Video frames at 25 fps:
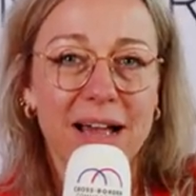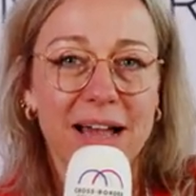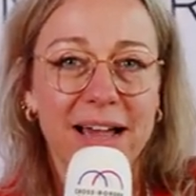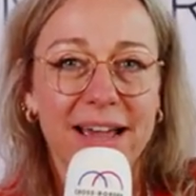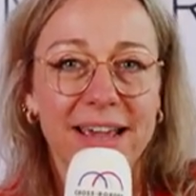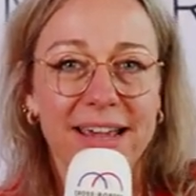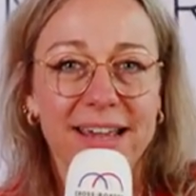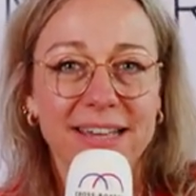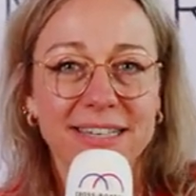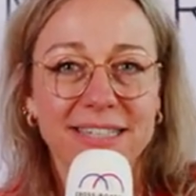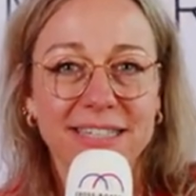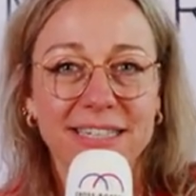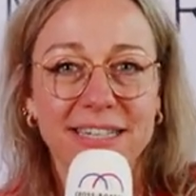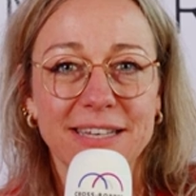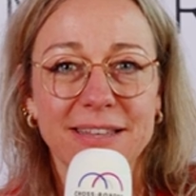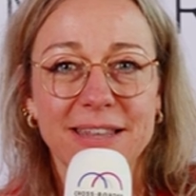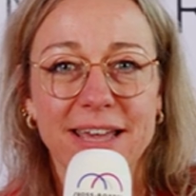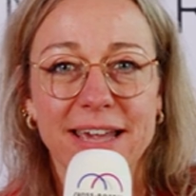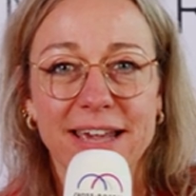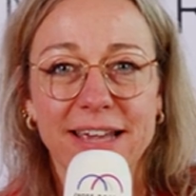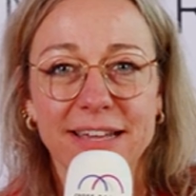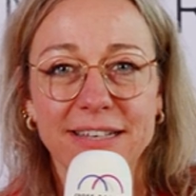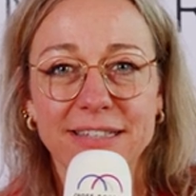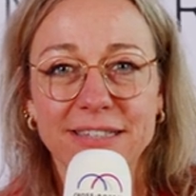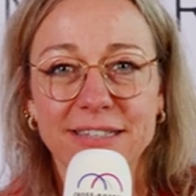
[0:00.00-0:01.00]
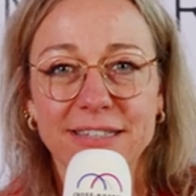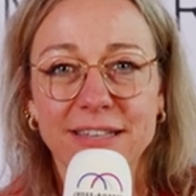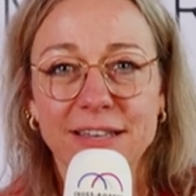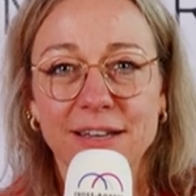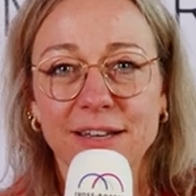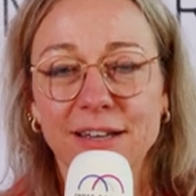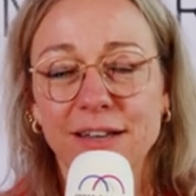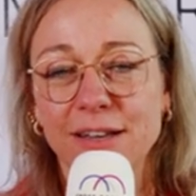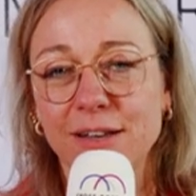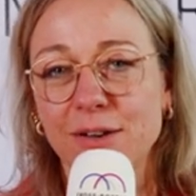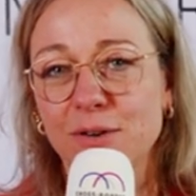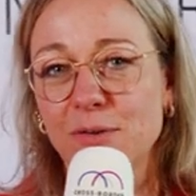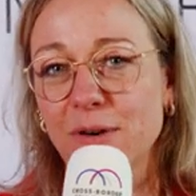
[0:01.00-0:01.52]
I see there's
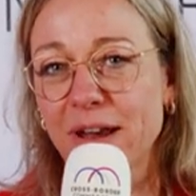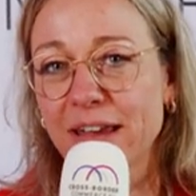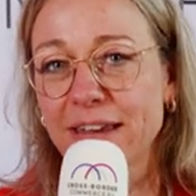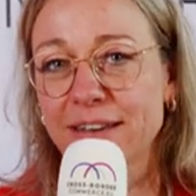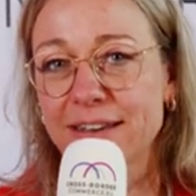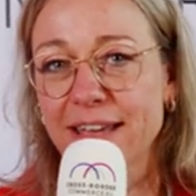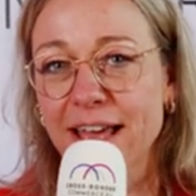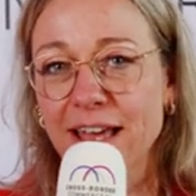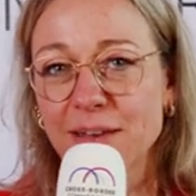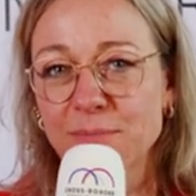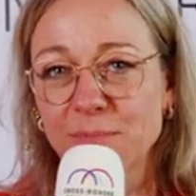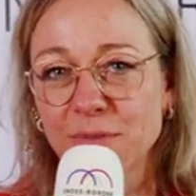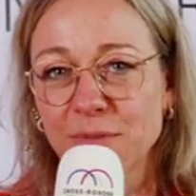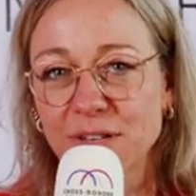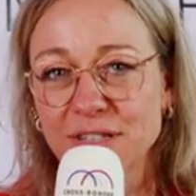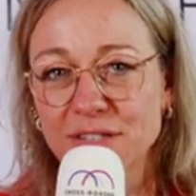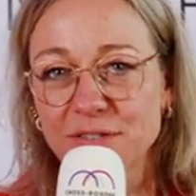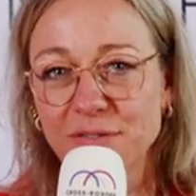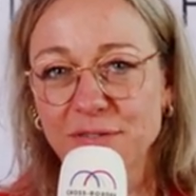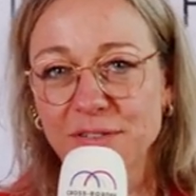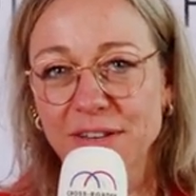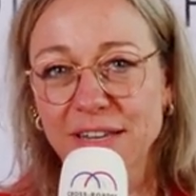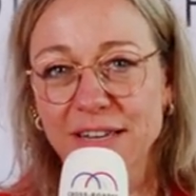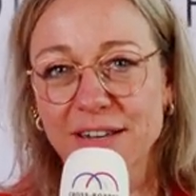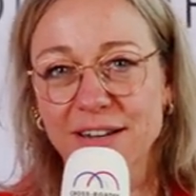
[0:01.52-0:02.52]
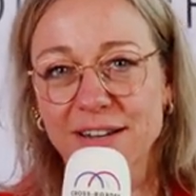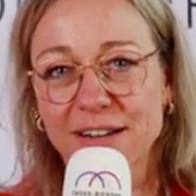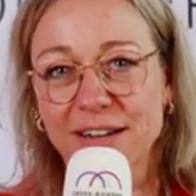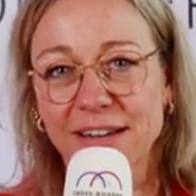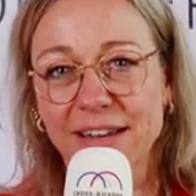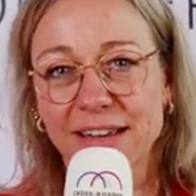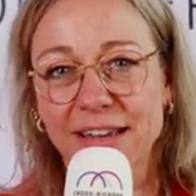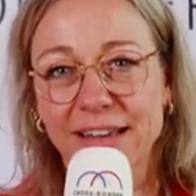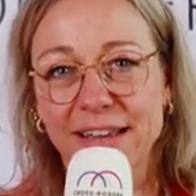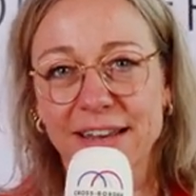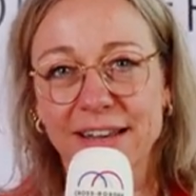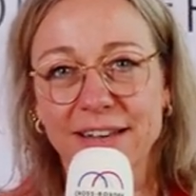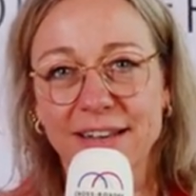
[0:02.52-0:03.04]
a great
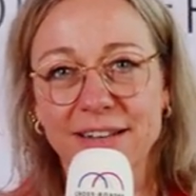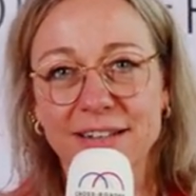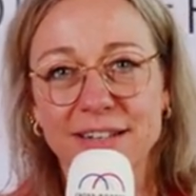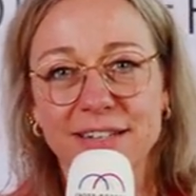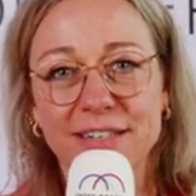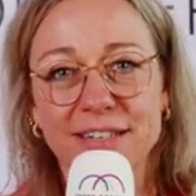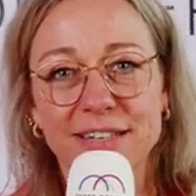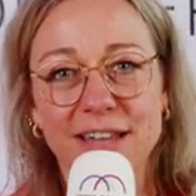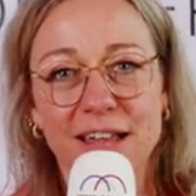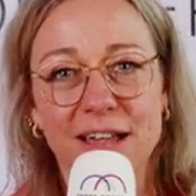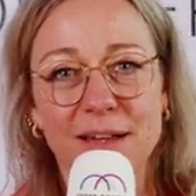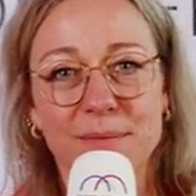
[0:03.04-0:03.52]
atmosphere and